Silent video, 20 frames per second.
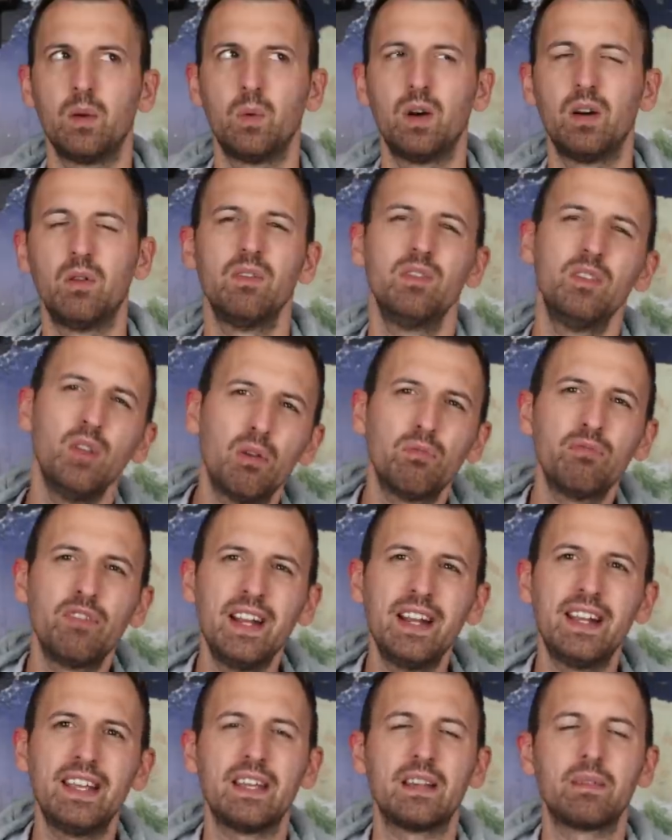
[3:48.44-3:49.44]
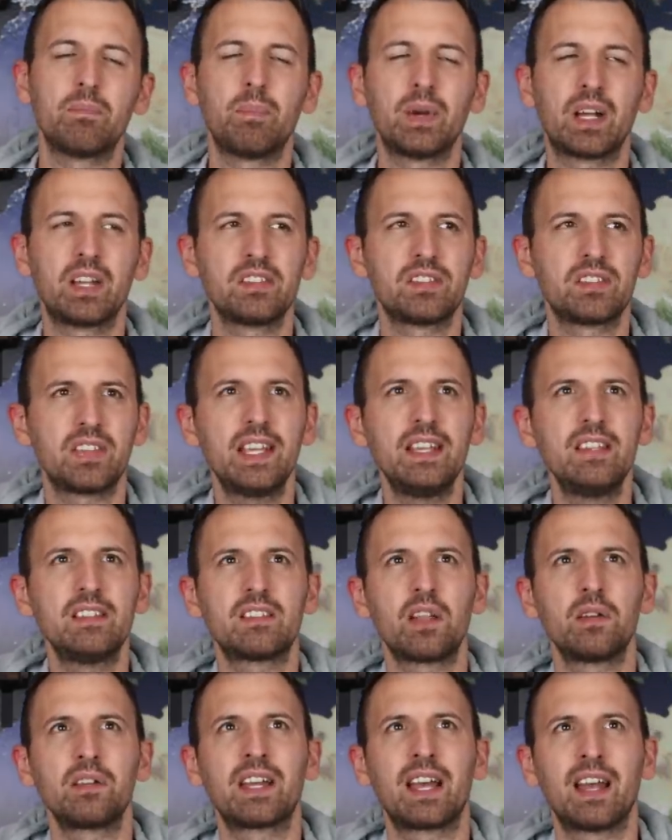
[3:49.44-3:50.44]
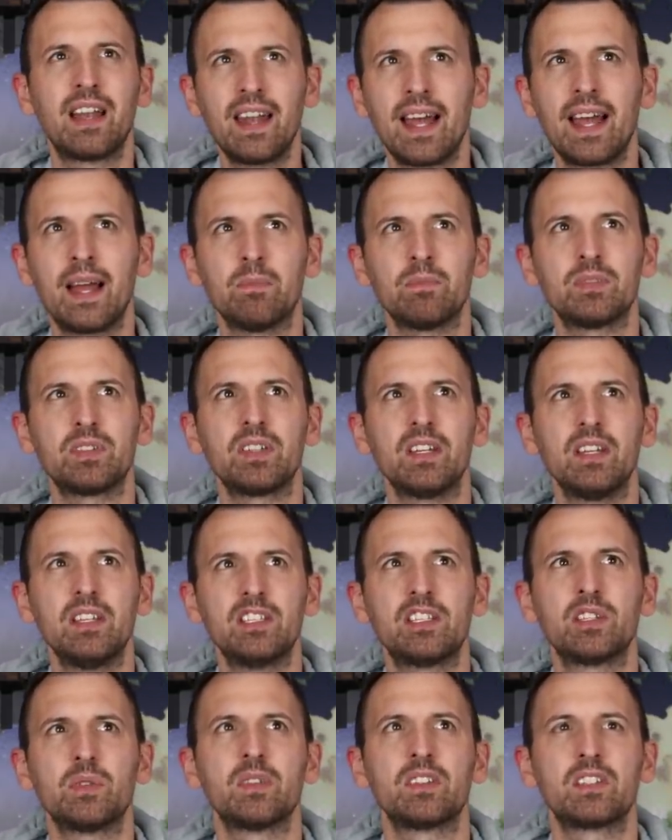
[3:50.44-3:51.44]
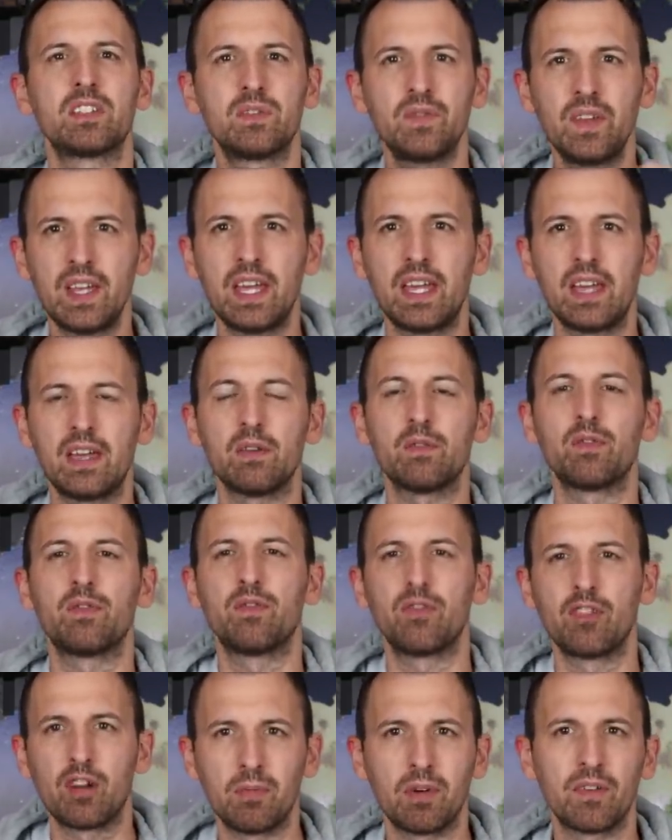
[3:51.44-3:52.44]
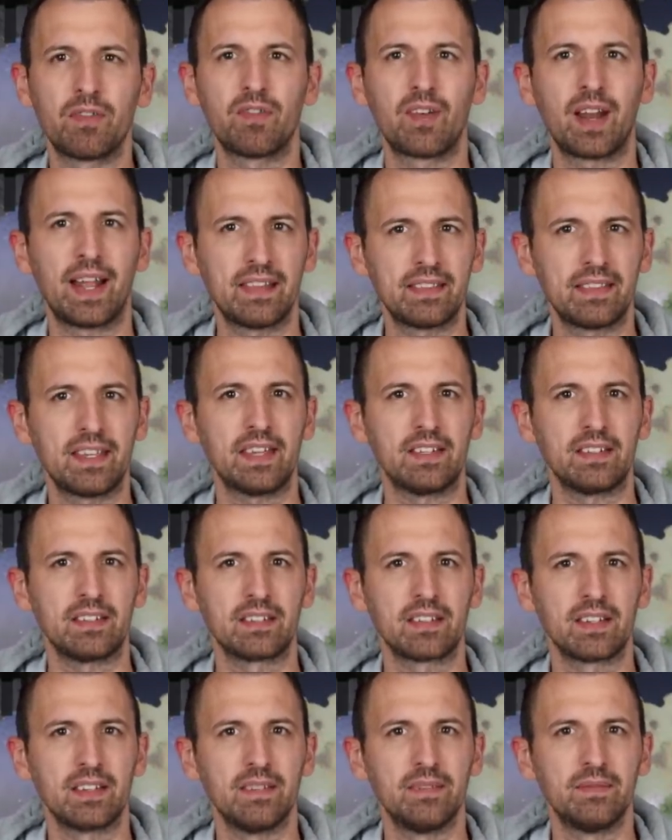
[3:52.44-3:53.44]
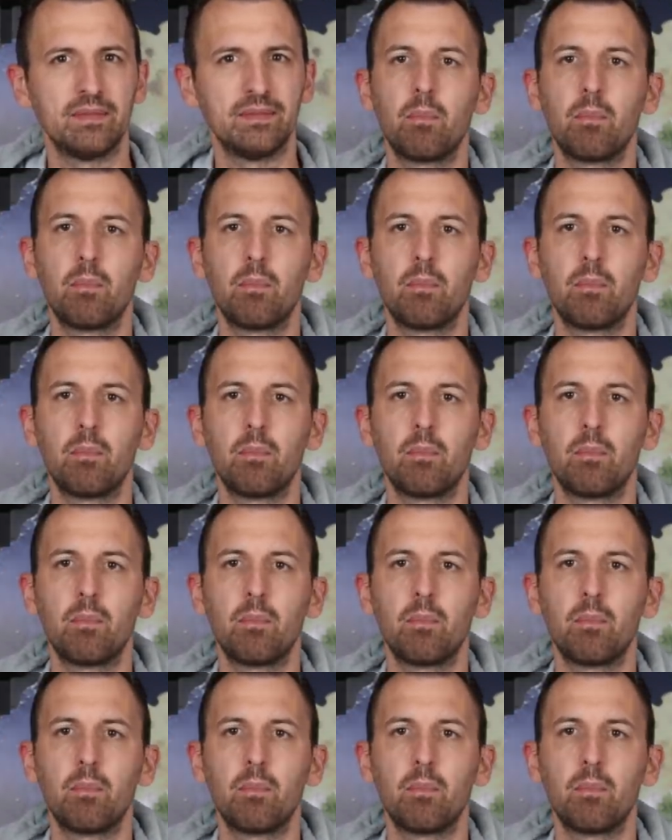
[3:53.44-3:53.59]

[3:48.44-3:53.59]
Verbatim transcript: Well, not really, because things don't collapse into a sphere from a flat disk.